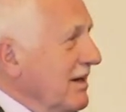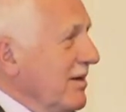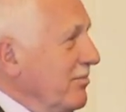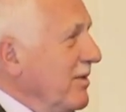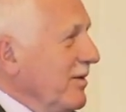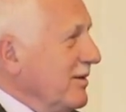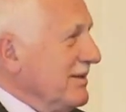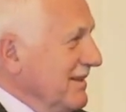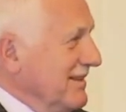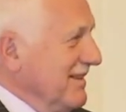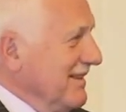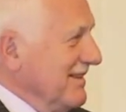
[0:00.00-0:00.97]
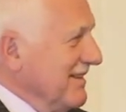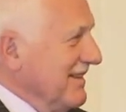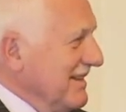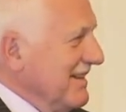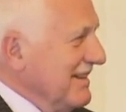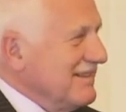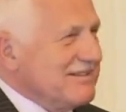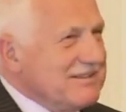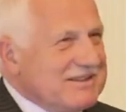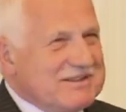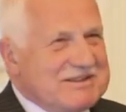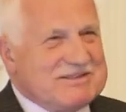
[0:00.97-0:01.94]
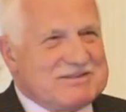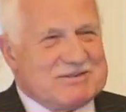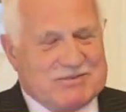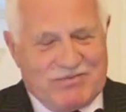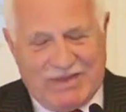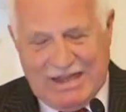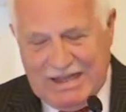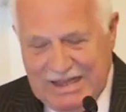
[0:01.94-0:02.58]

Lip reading: applauded here in this room."